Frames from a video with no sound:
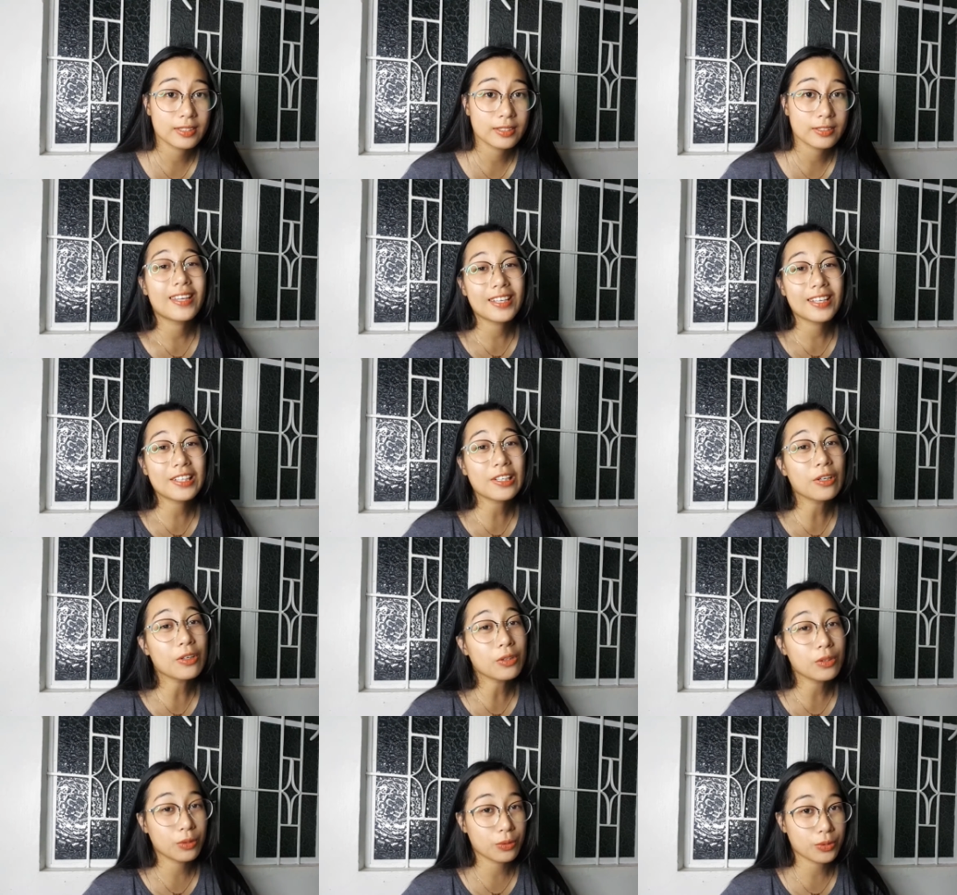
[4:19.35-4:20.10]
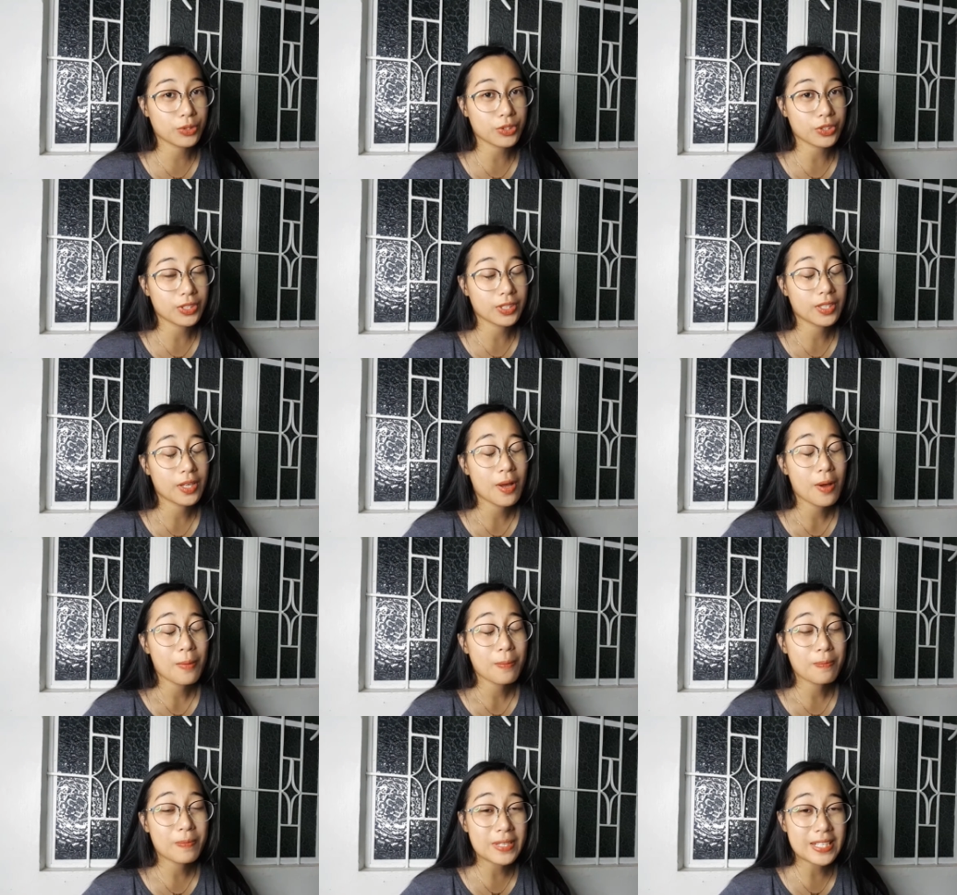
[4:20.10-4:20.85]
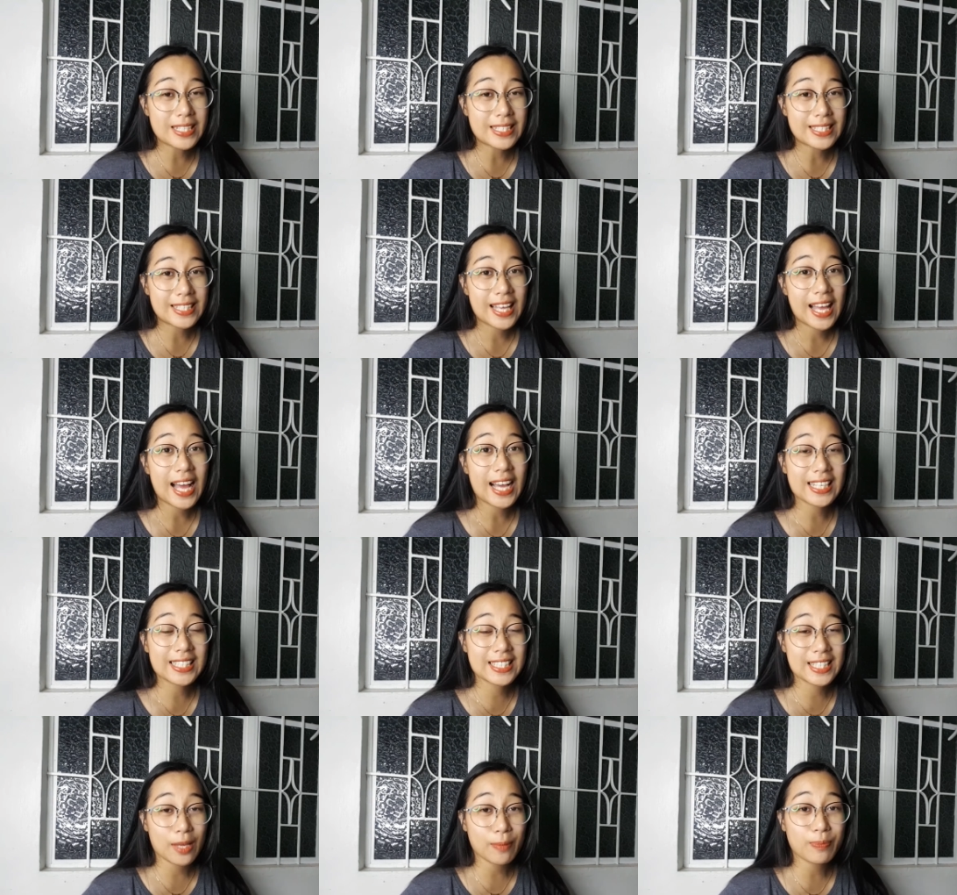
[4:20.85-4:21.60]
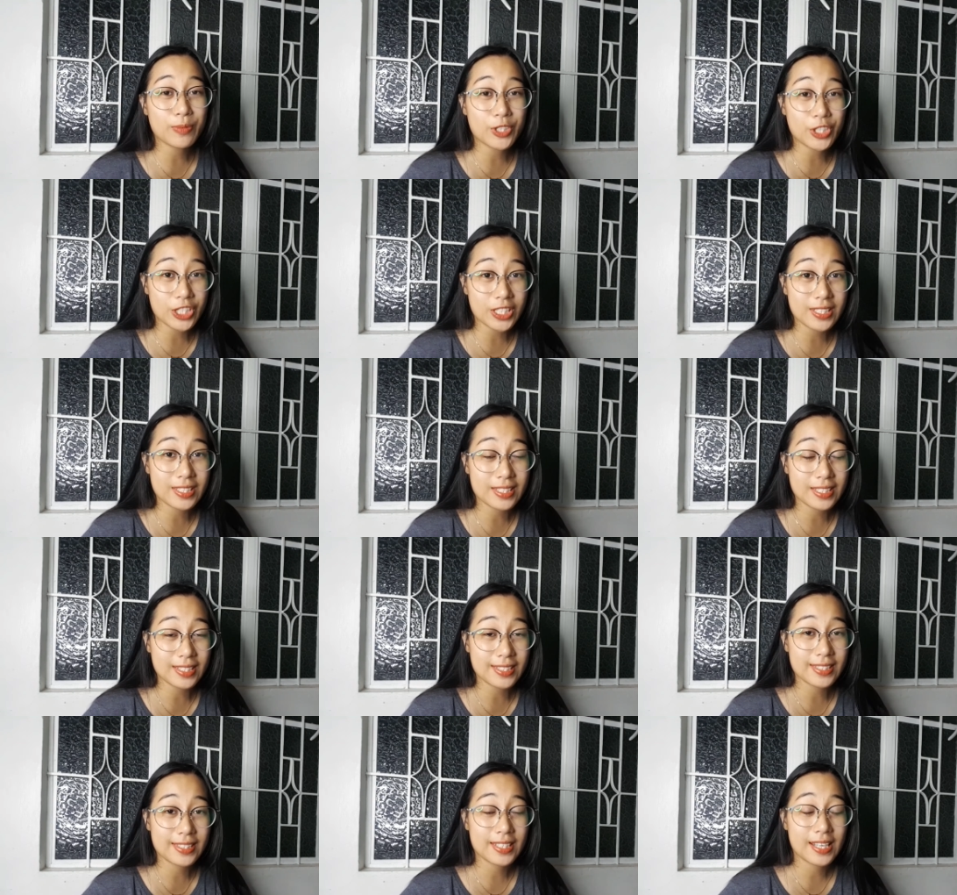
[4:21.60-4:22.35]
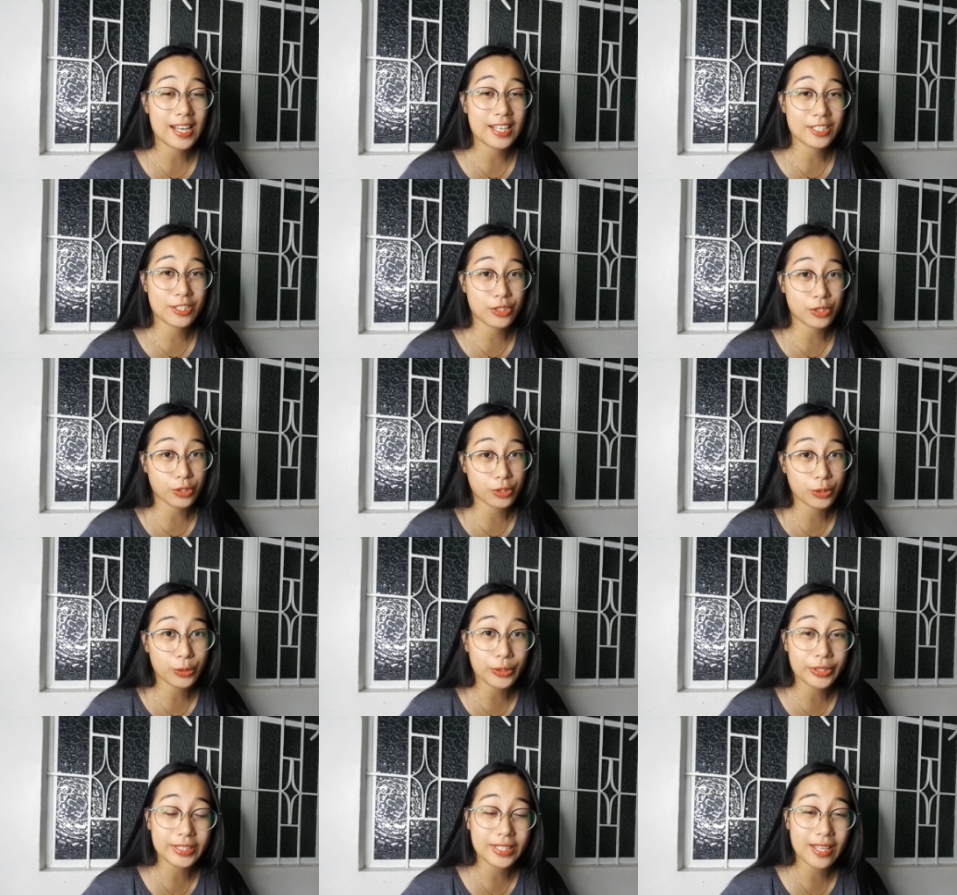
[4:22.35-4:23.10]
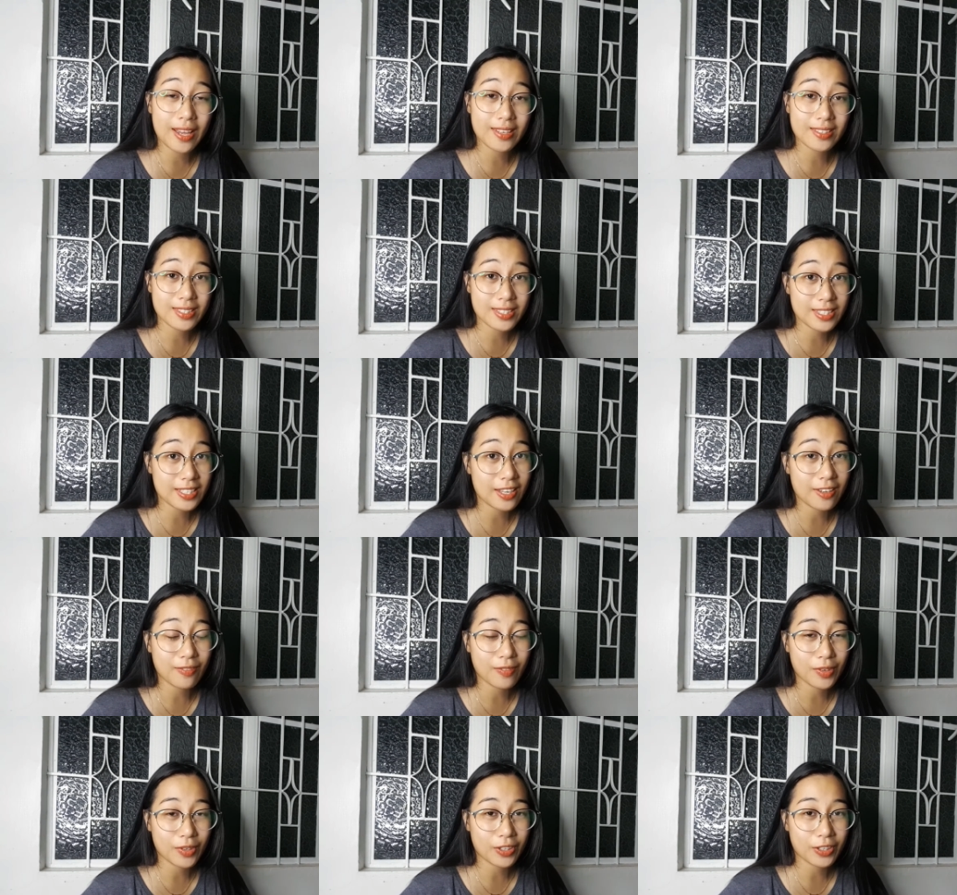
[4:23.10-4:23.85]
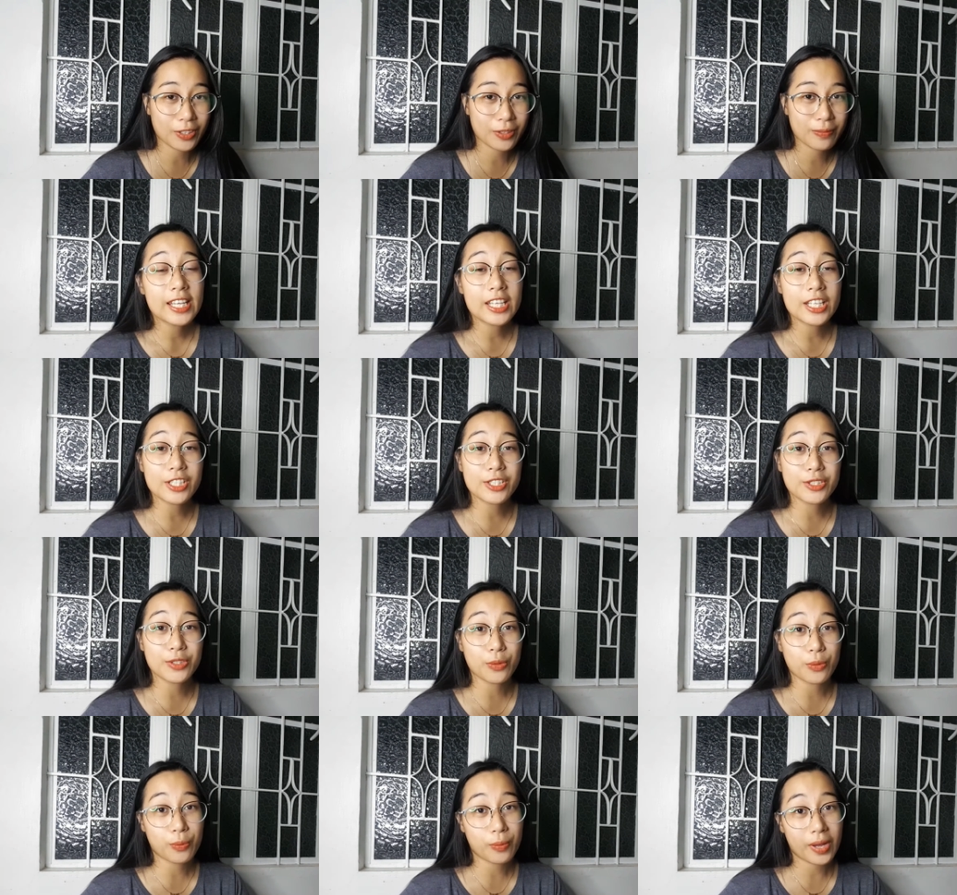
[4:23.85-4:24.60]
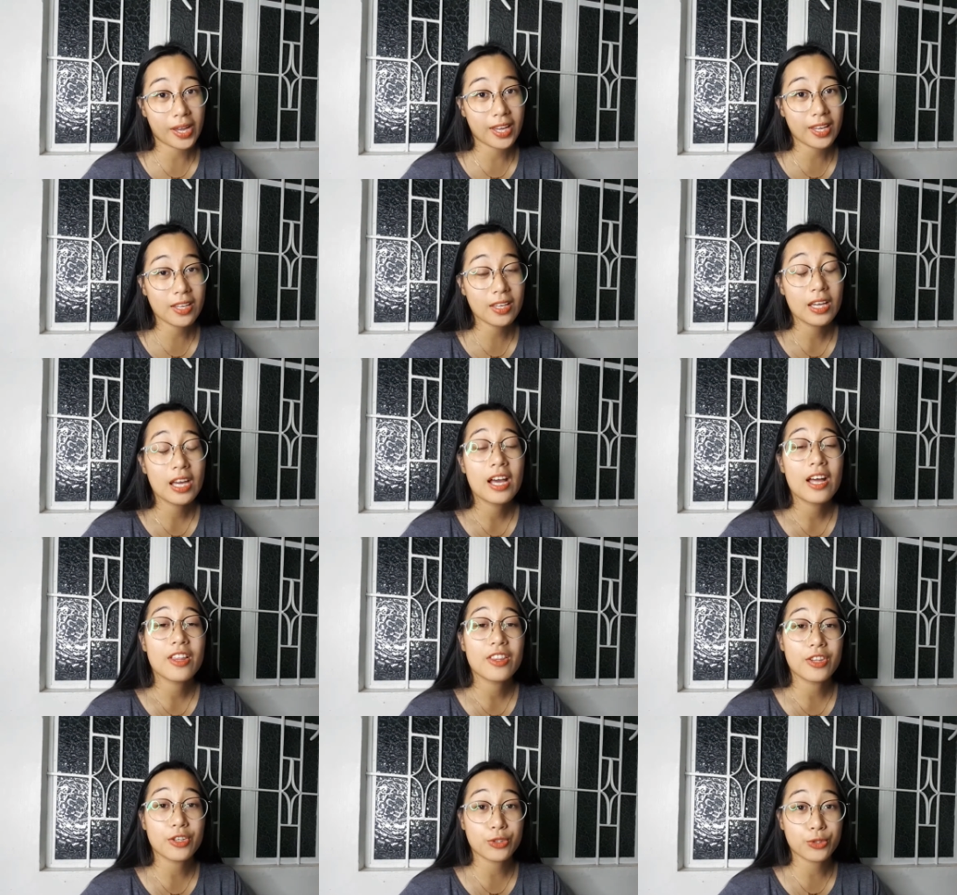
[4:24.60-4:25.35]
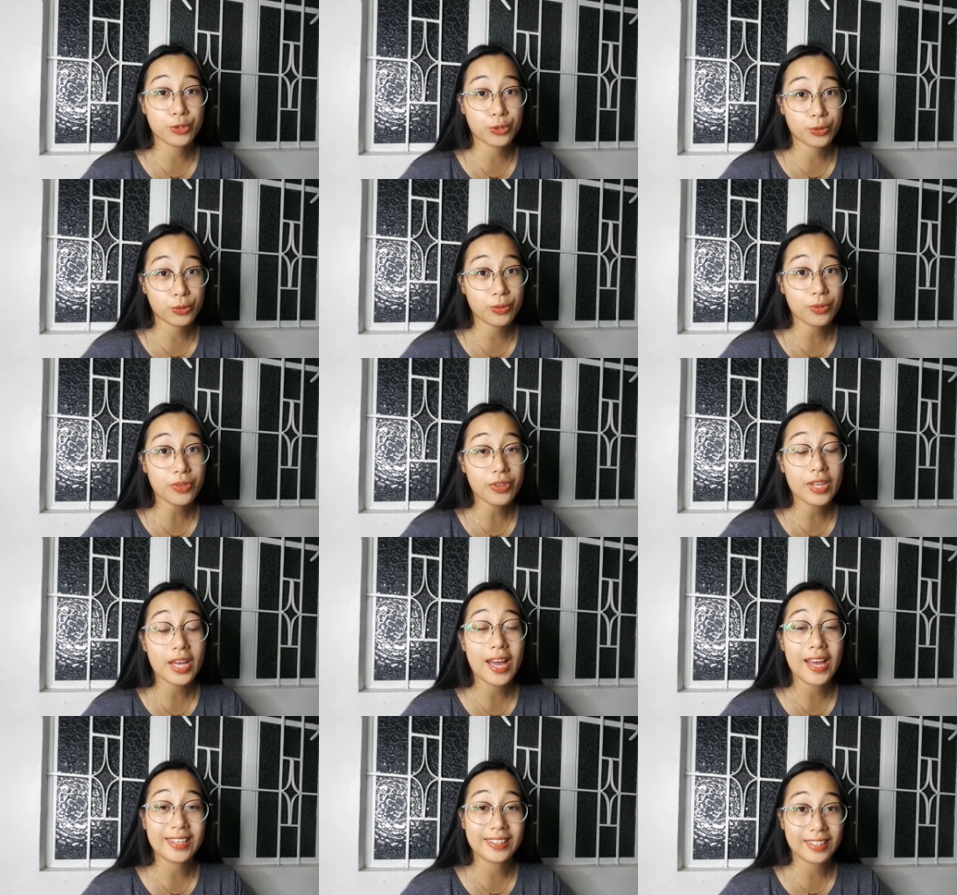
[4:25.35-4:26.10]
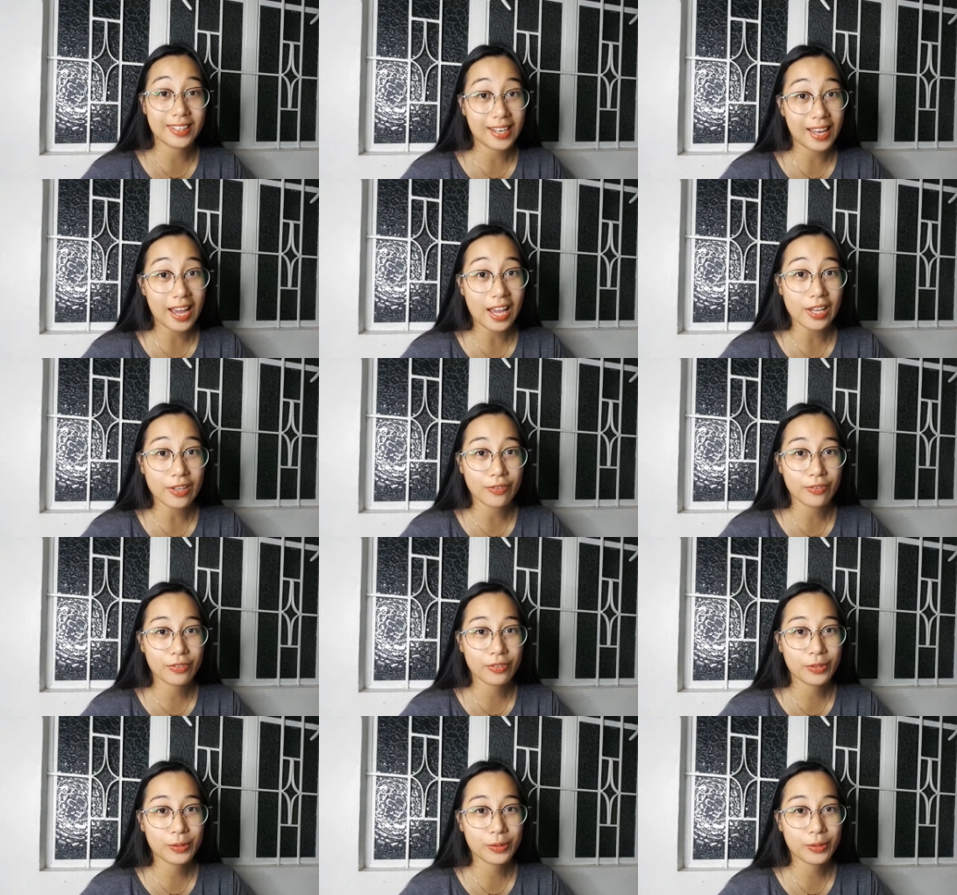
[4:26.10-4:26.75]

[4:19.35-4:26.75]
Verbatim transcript: In conclusion, please accept Jesus as your Lord and Savior. He is the way, the truth, and the life.